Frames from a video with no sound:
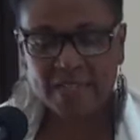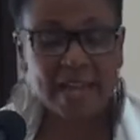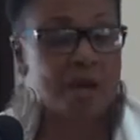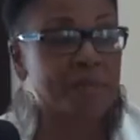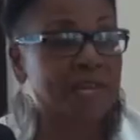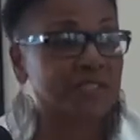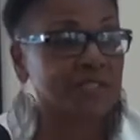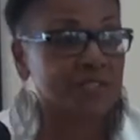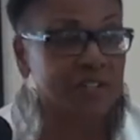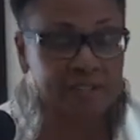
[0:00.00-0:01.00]
Now may I
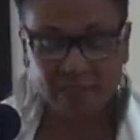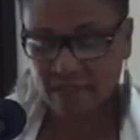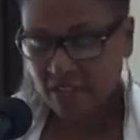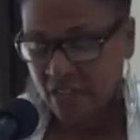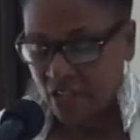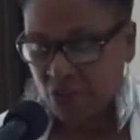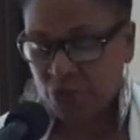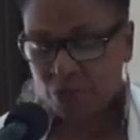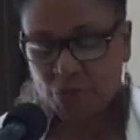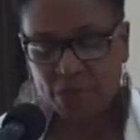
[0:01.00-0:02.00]
start?
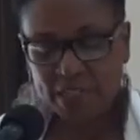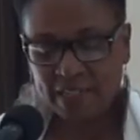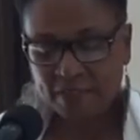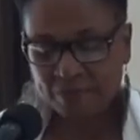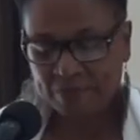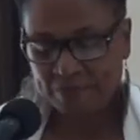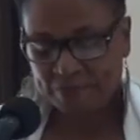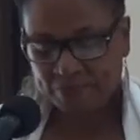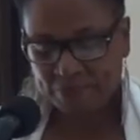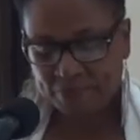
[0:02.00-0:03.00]
Good morning.
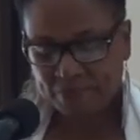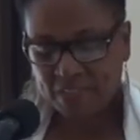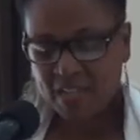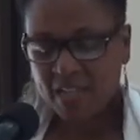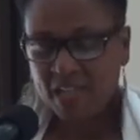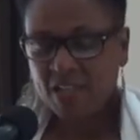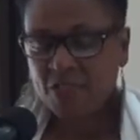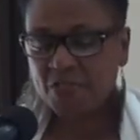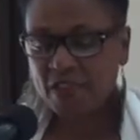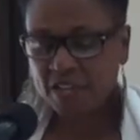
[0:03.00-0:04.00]

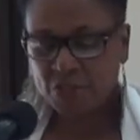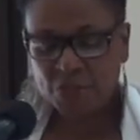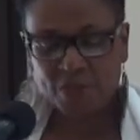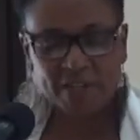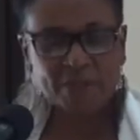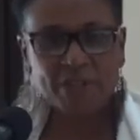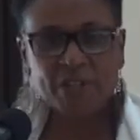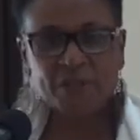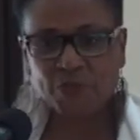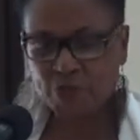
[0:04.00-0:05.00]
Thank you, my
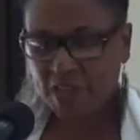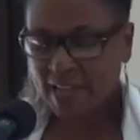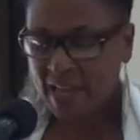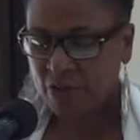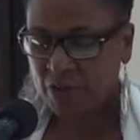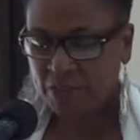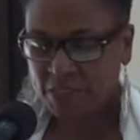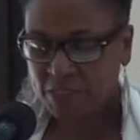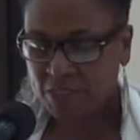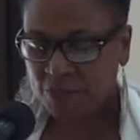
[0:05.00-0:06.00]
friends, for allowing
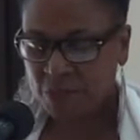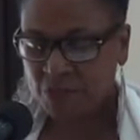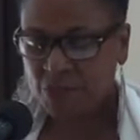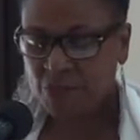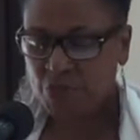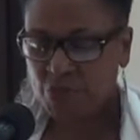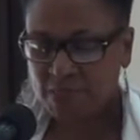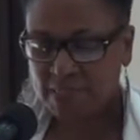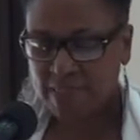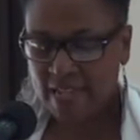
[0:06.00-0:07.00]
me to speak to you
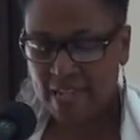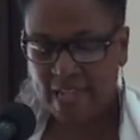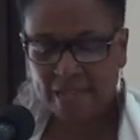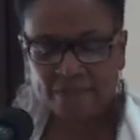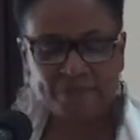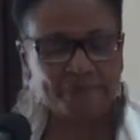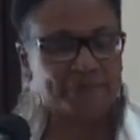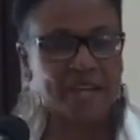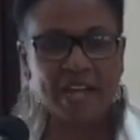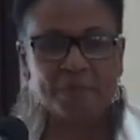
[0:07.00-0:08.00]
once again.
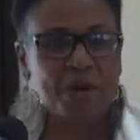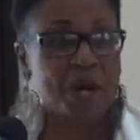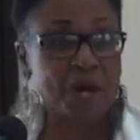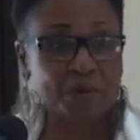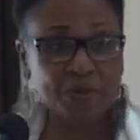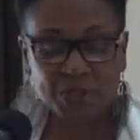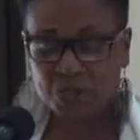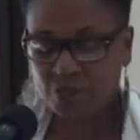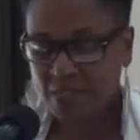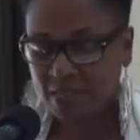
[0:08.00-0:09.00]
I am humbled
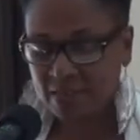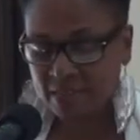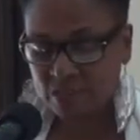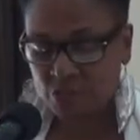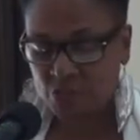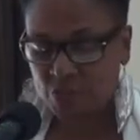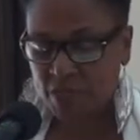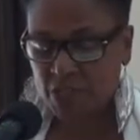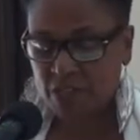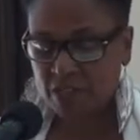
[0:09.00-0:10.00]
to be in this
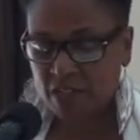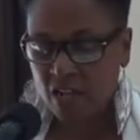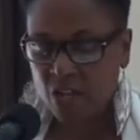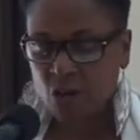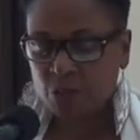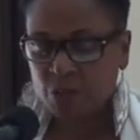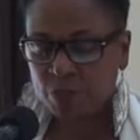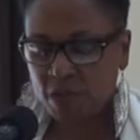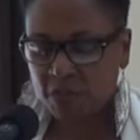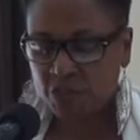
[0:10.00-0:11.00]
situation,
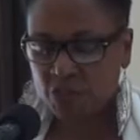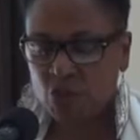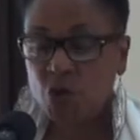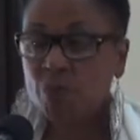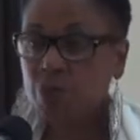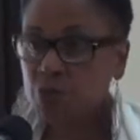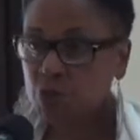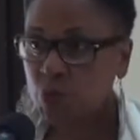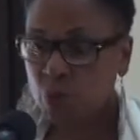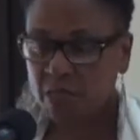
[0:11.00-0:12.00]
responding to
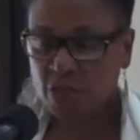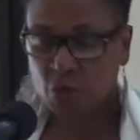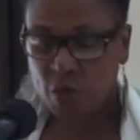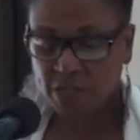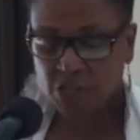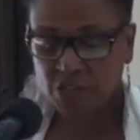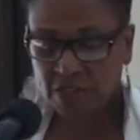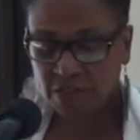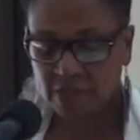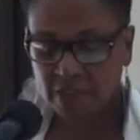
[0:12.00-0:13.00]
almost 20
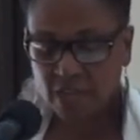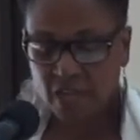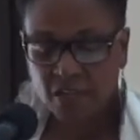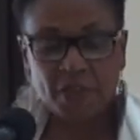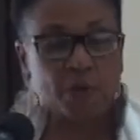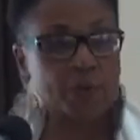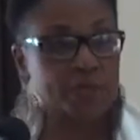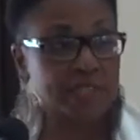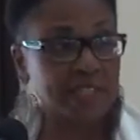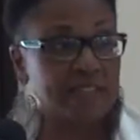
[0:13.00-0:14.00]
questions that were
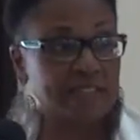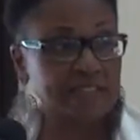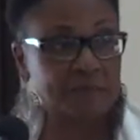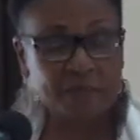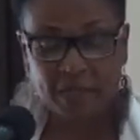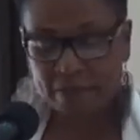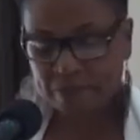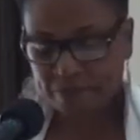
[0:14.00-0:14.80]
presented to me.